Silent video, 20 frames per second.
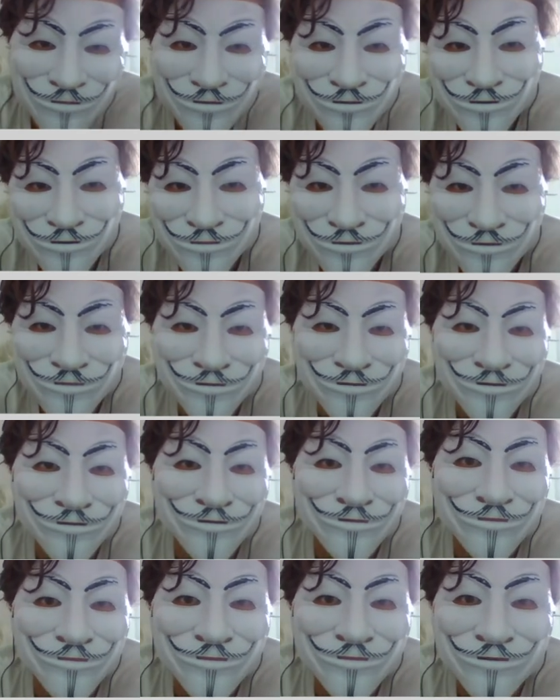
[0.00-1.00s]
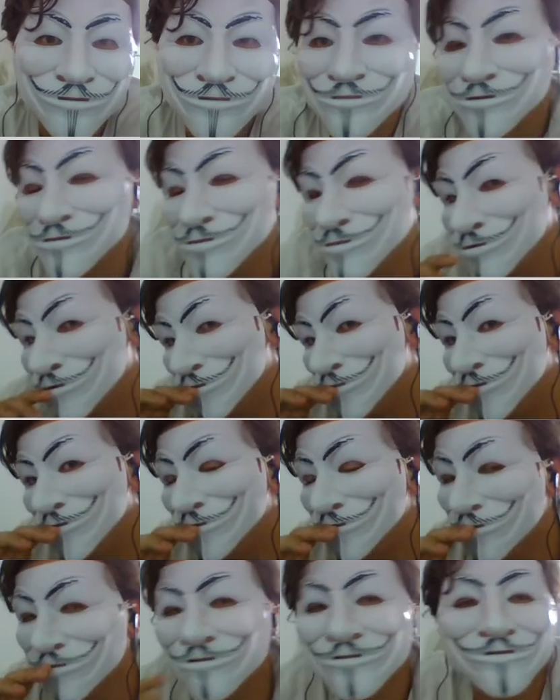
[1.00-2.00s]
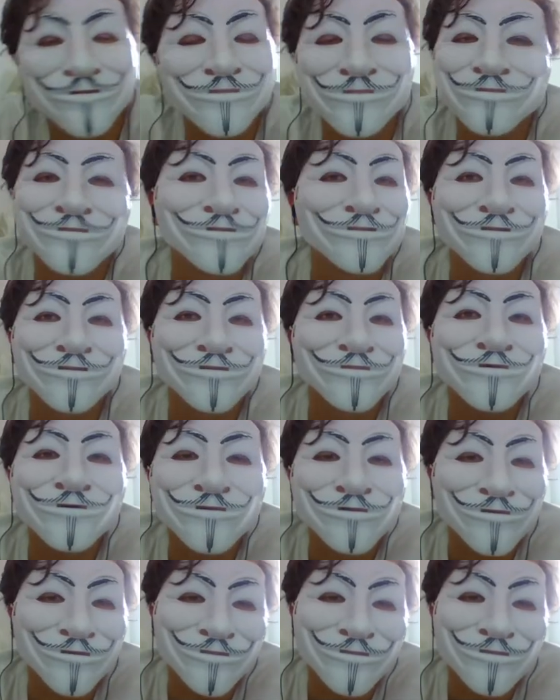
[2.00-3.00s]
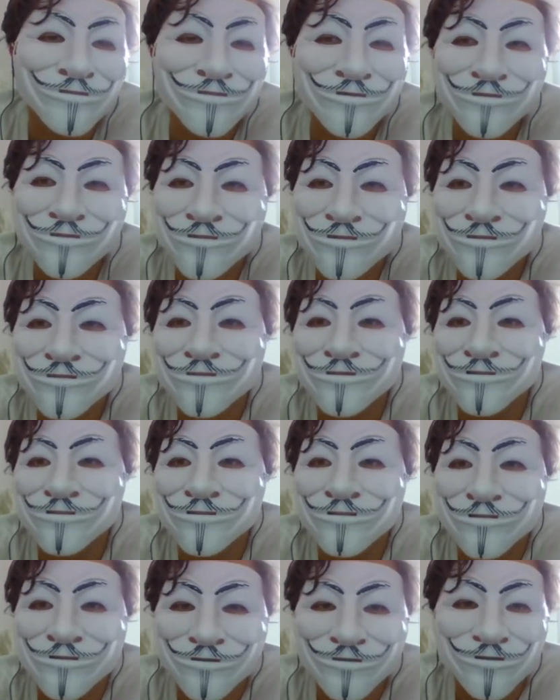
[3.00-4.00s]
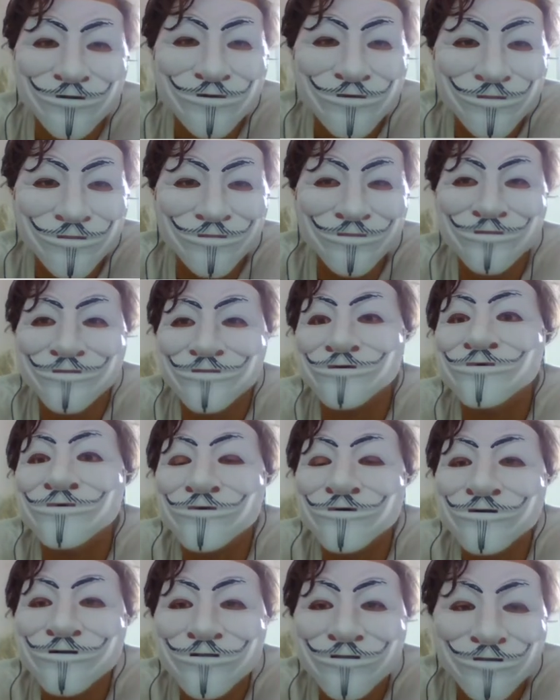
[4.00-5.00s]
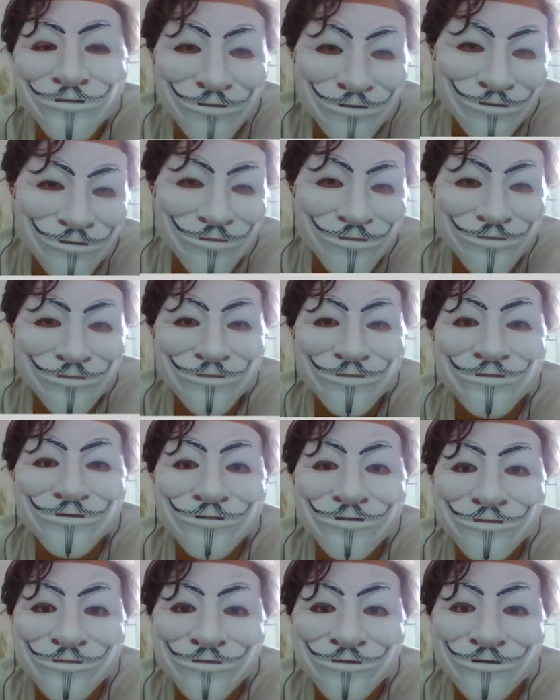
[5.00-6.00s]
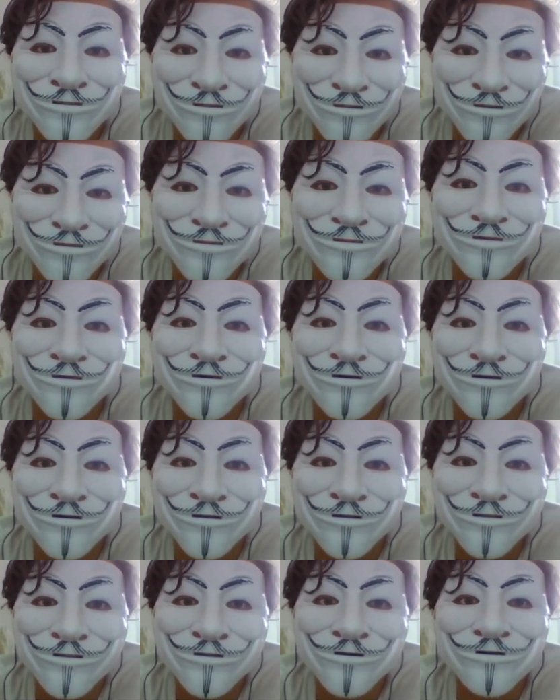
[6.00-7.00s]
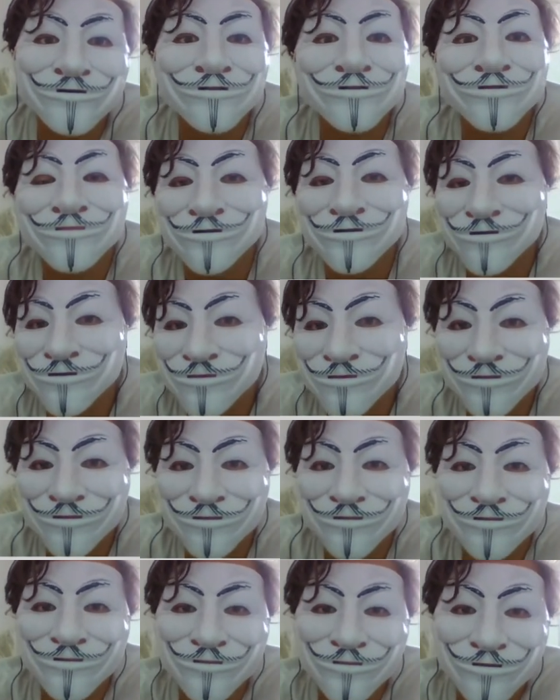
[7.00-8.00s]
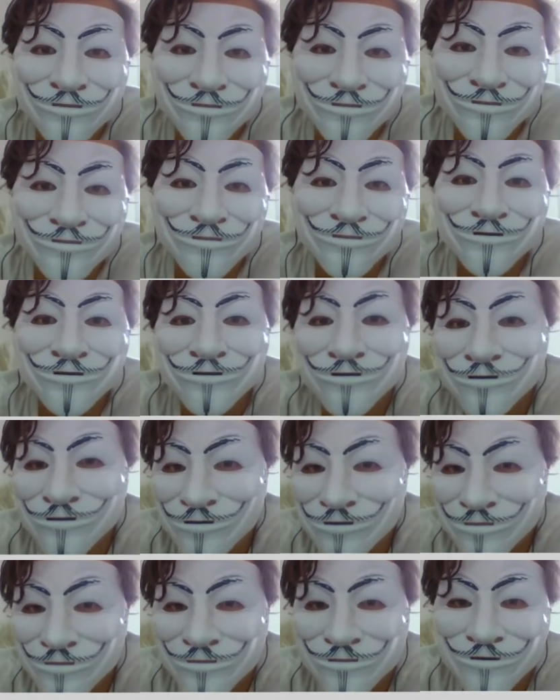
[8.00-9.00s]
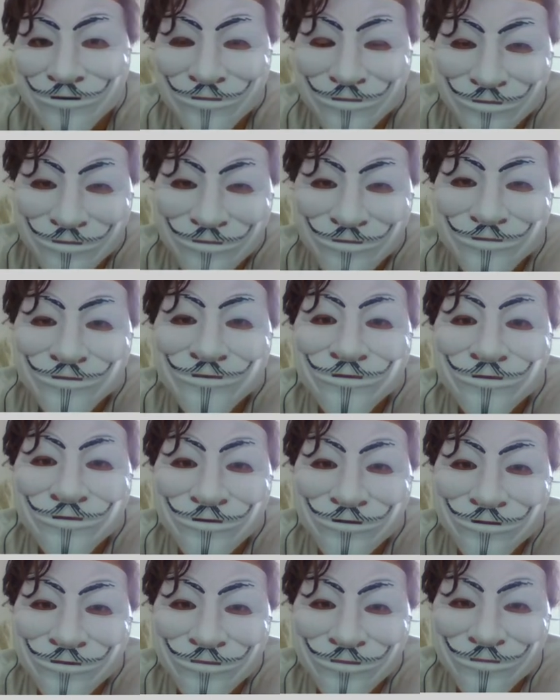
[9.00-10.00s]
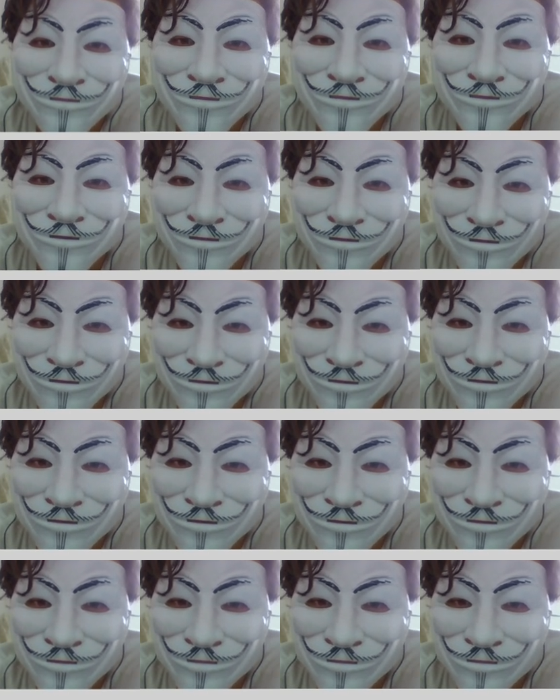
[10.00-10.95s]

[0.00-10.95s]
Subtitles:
I played queen c2, he played bishop e6, just normal developing moves, and let's go b4. The idea of b4 is pretty simple. He's going to play queen d7, f5, f4 in order to attack